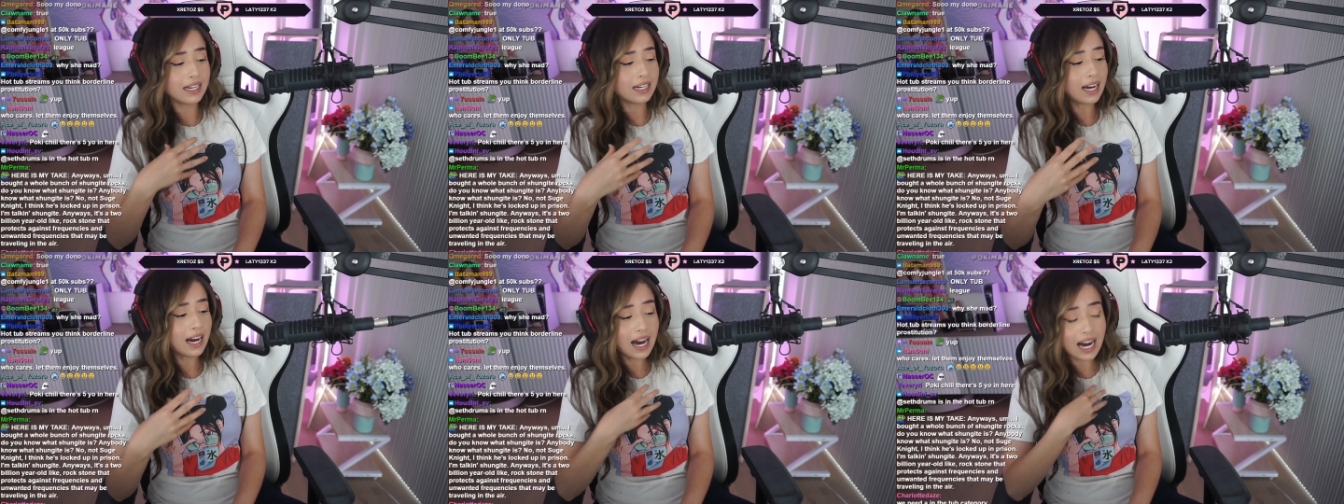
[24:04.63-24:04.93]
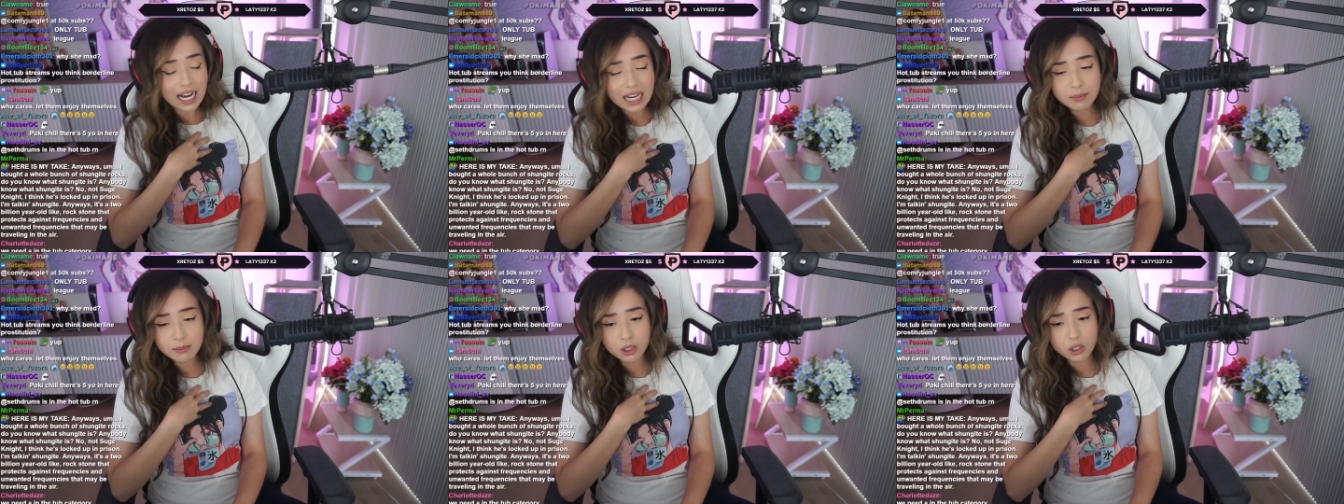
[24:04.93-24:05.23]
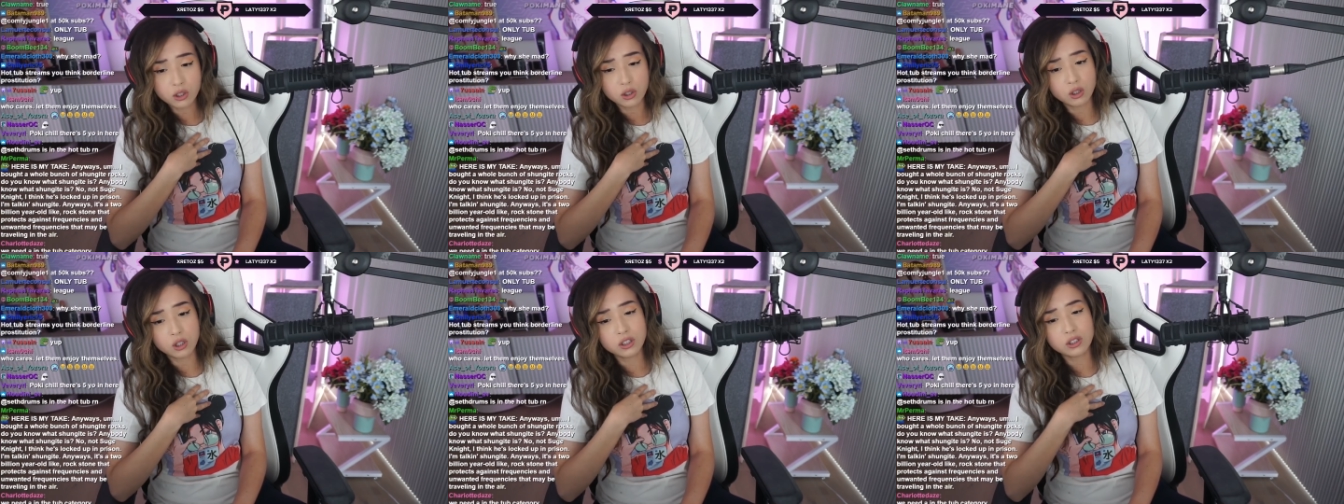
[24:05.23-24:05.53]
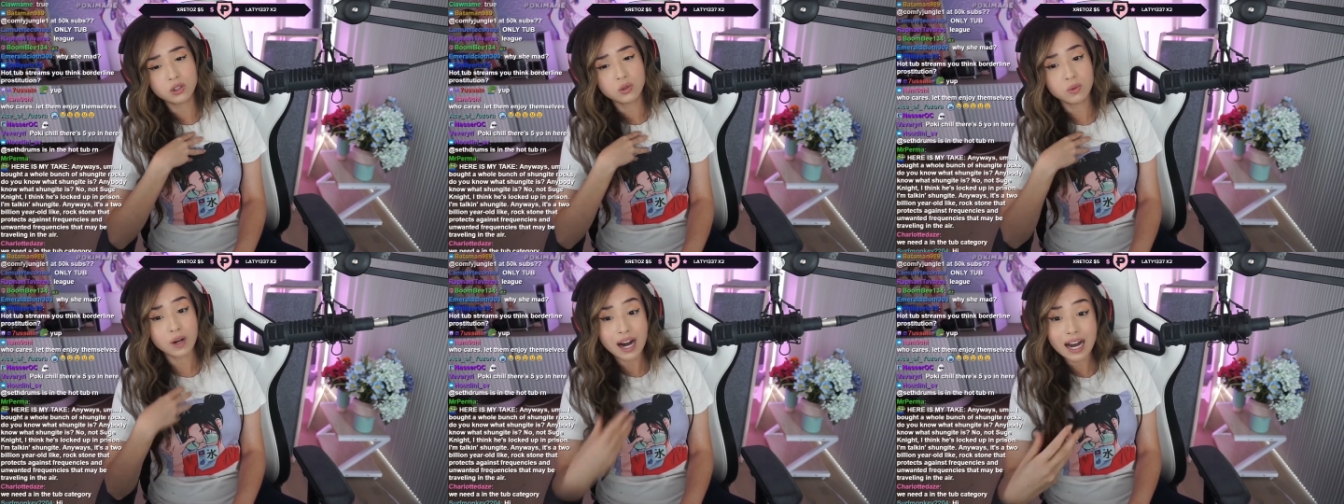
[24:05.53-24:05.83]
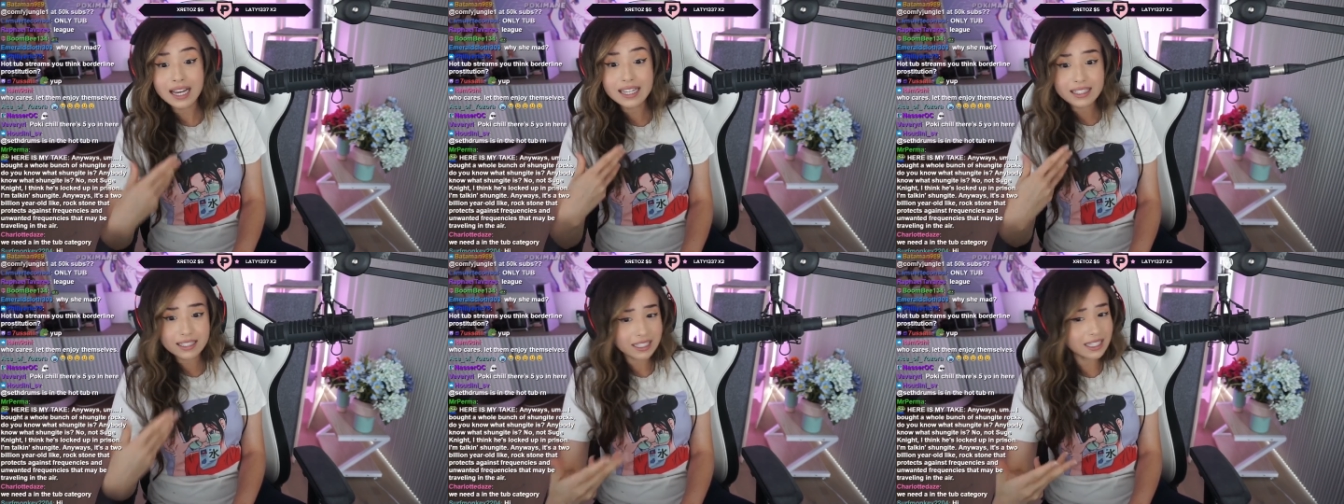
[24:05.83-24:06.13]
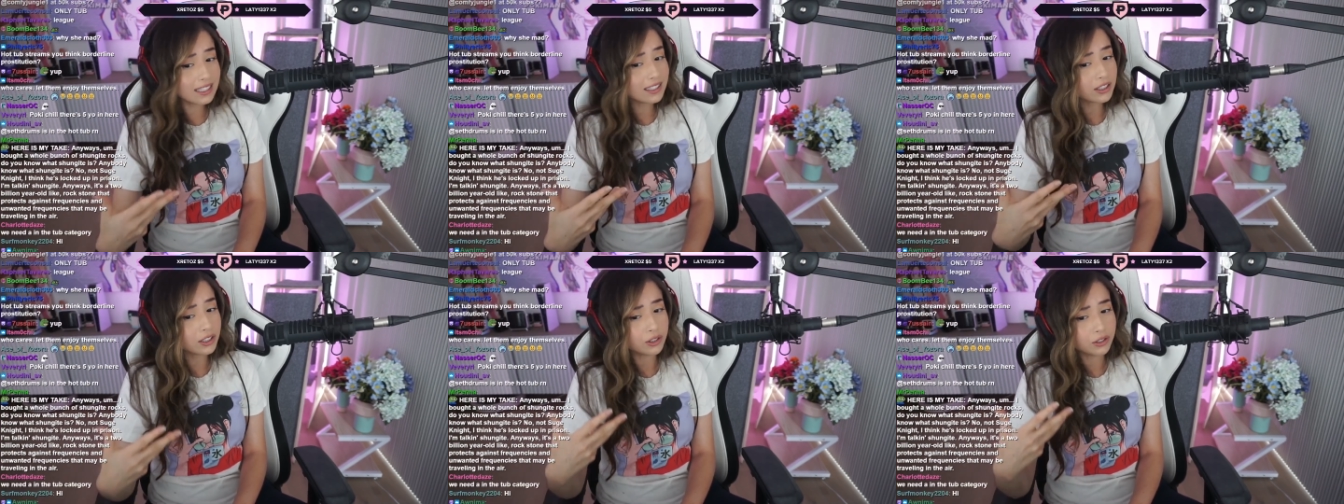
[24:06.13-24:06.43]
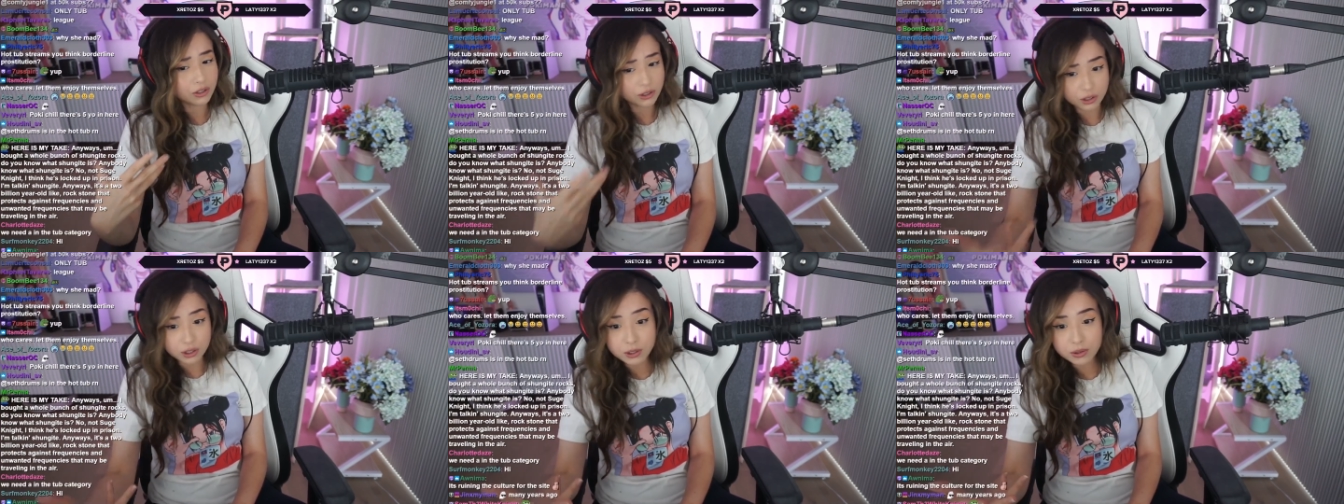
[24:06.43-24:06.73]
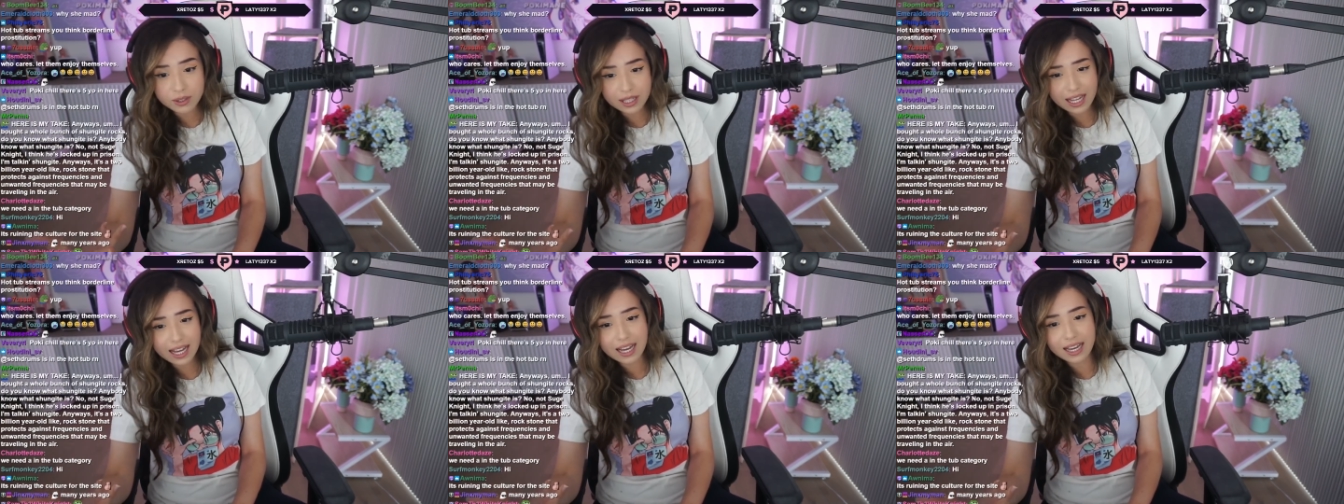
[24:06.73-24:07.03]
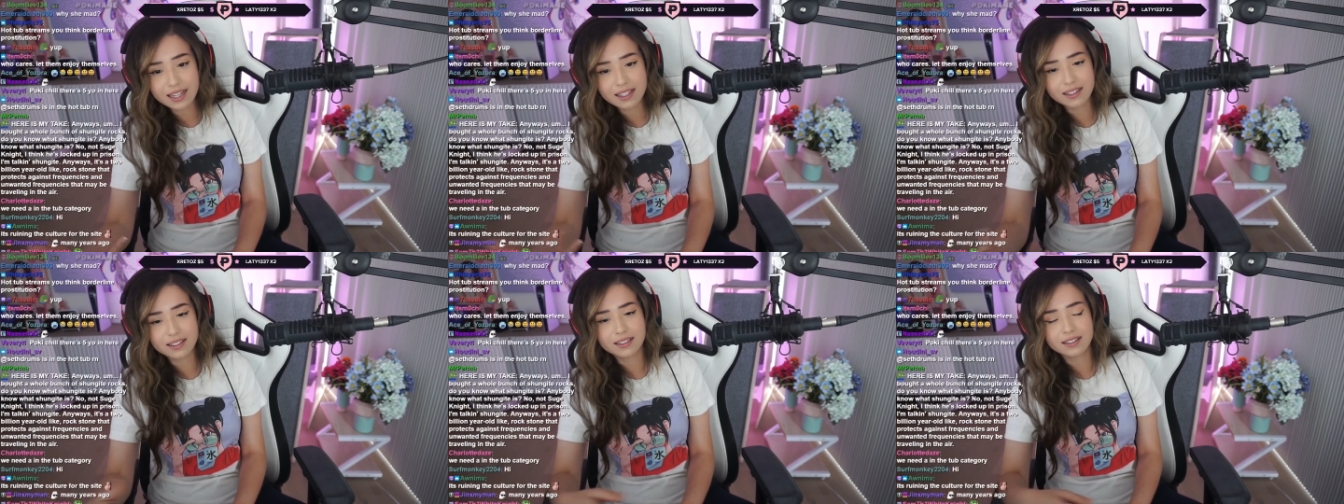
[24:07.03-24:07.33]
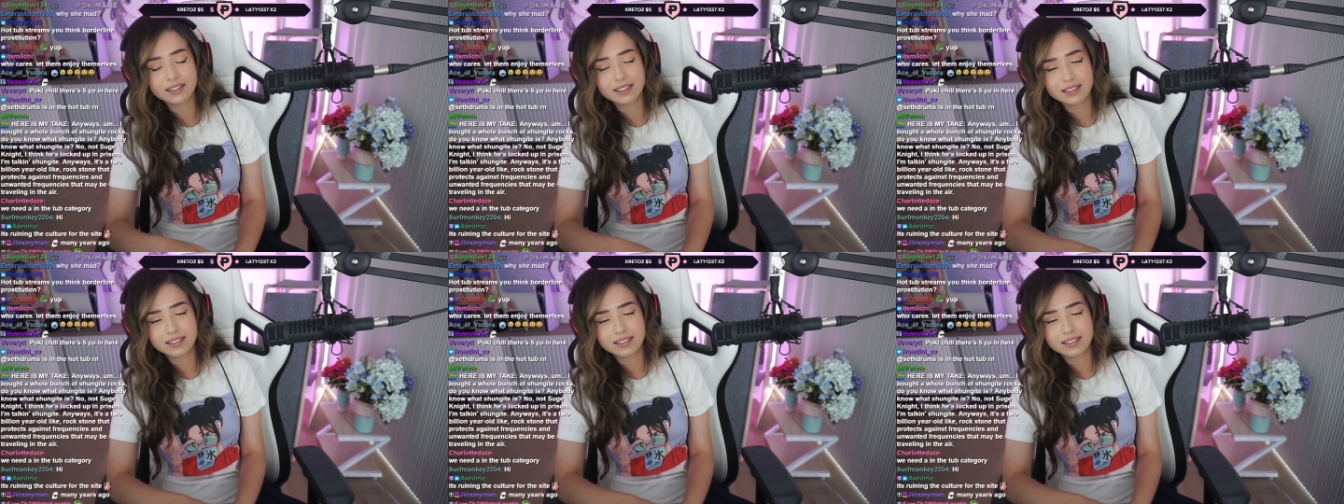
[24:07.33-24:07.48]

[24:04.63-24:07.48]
and I'm a girl. Do I need to do that?